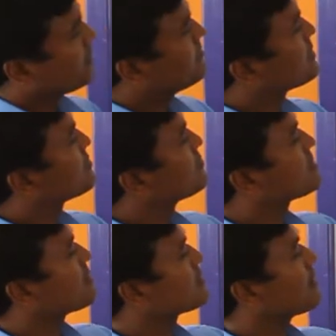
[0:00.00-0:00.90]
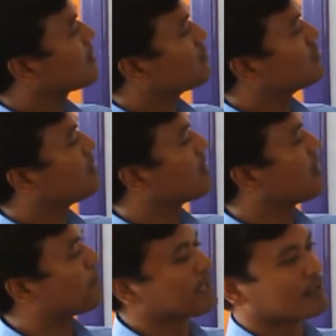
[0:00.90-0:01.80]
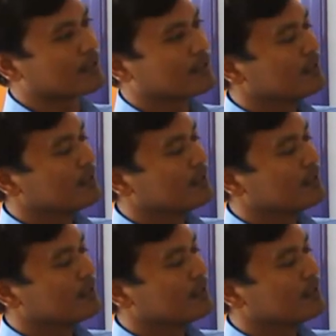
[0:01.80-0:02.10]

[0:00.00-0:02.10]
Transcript: If the two sets are overlapping,